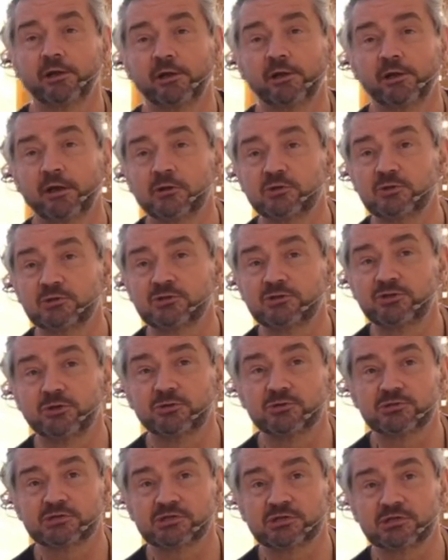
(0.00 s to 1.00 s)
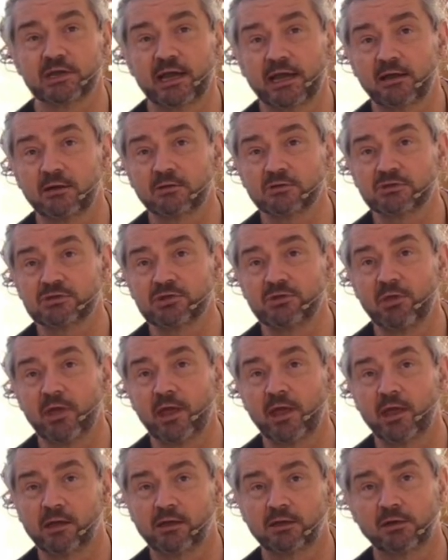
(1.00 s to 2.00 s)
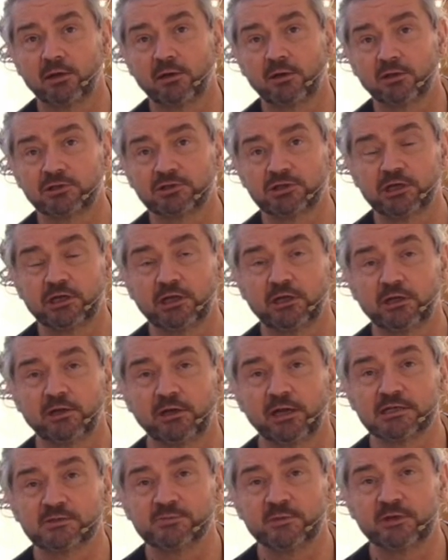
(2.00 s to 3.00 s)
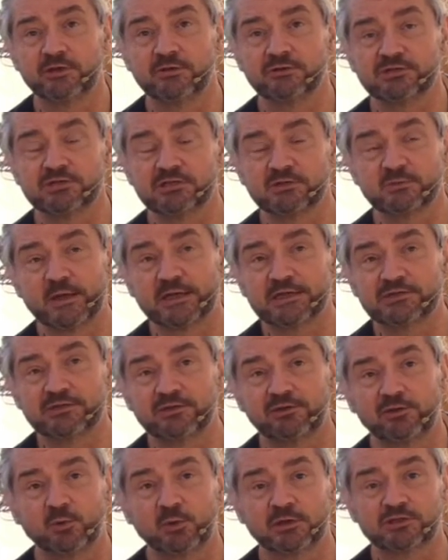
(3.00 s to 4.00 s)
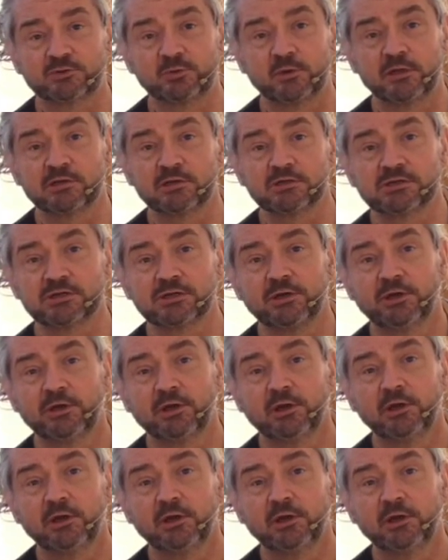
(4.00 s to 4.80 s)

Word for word: Uh, go to a student's house there, and she lets me use the space to do one-to-ones.